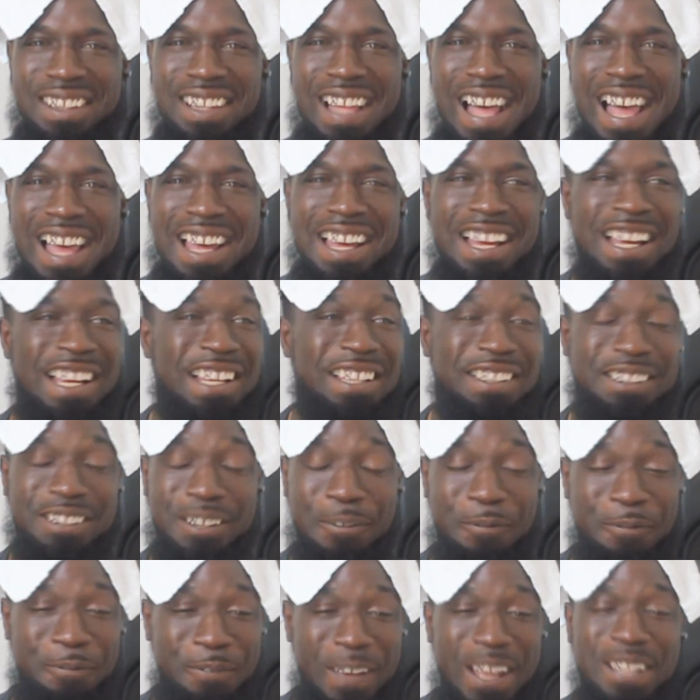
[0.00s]
Like,
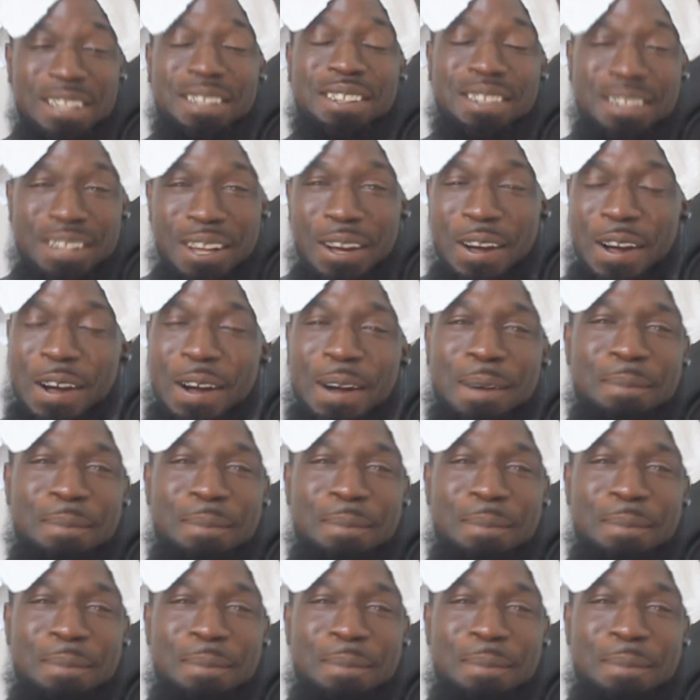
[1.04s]
the fed, the